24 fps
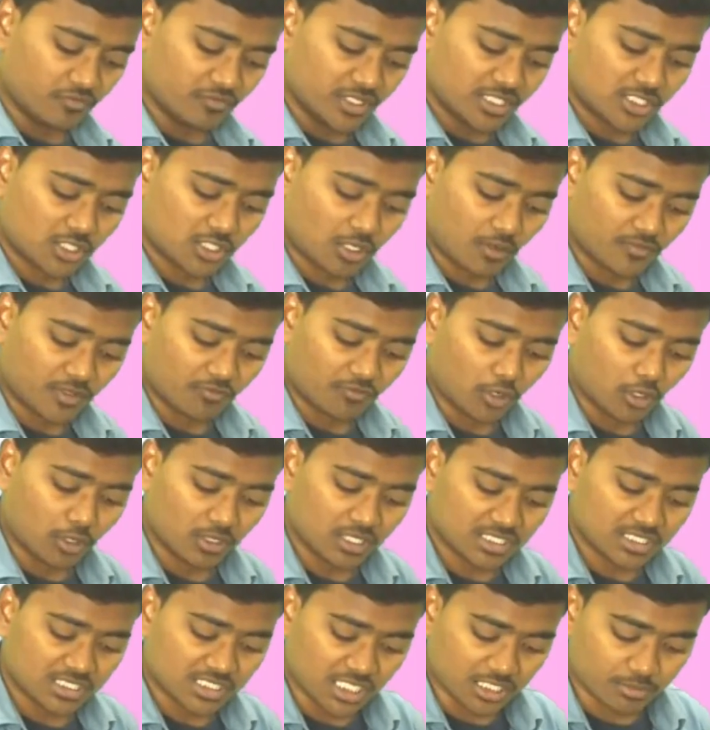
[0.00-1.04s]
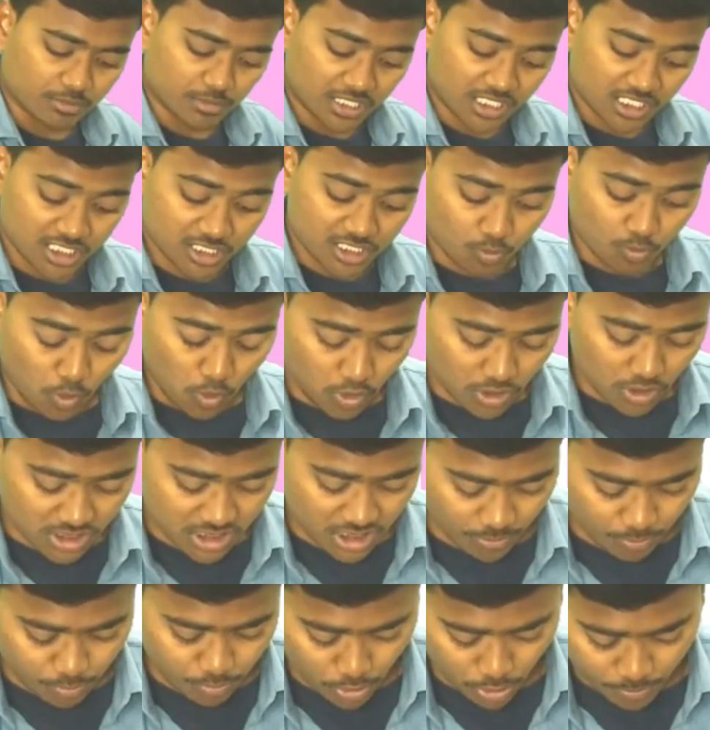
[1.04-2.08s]
Which of the following statement is most
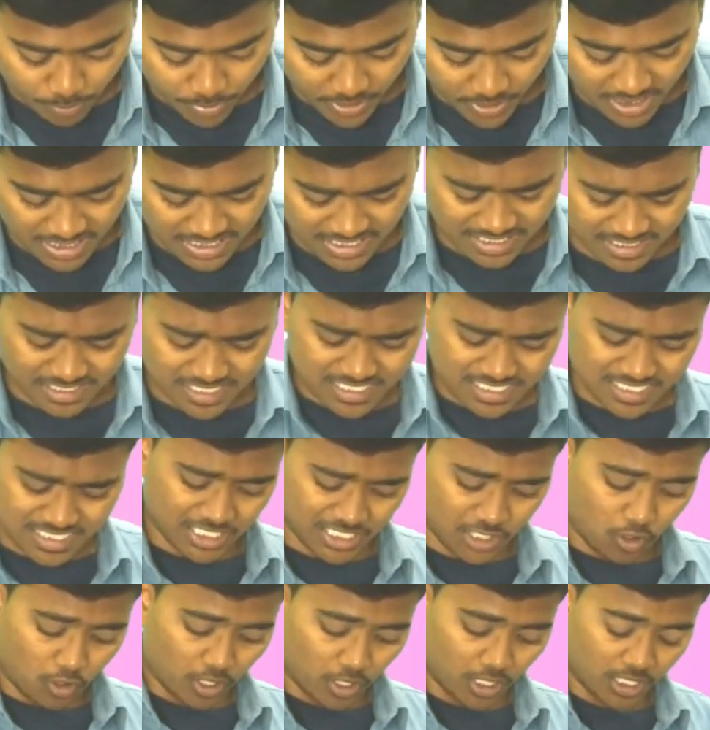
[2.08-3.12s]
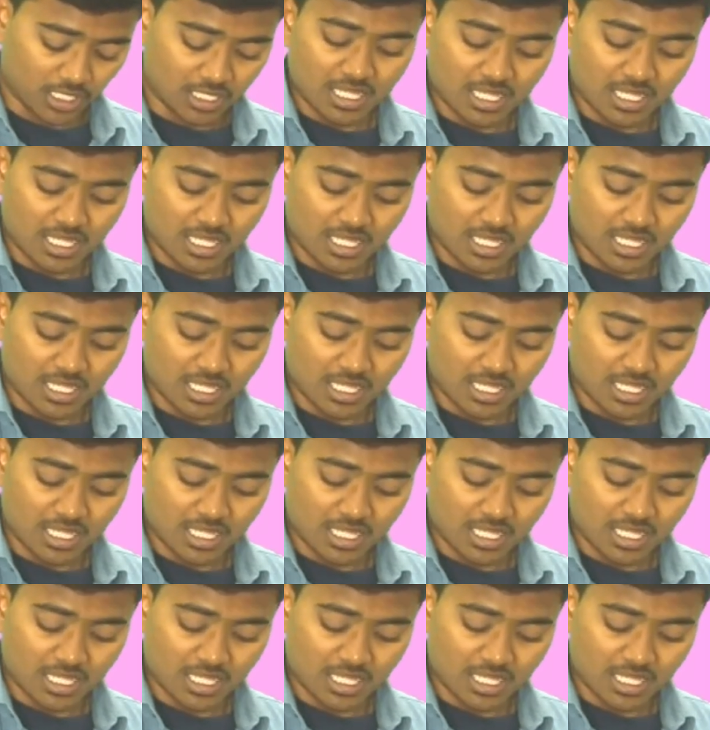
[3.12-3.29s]
appropriate in this regard?